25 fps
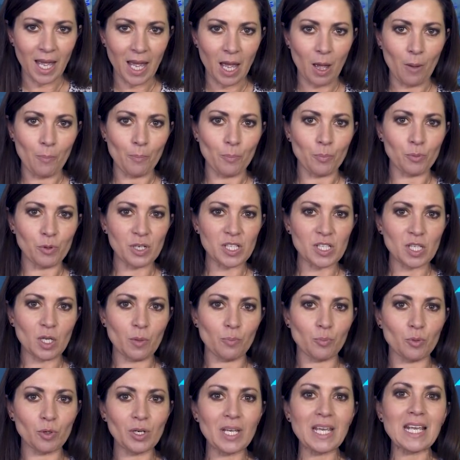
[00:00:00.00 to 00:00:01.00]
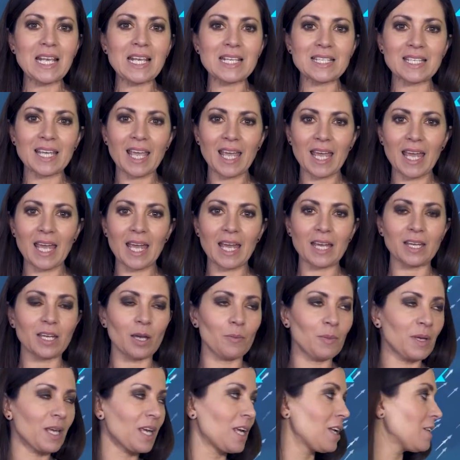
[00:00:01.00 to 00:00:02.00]
A brisk breeze here
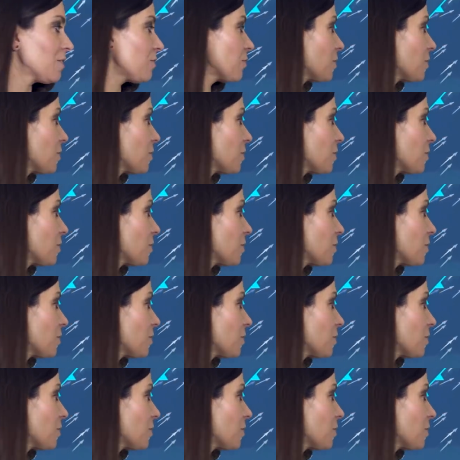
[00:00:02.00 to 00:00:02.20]
coming in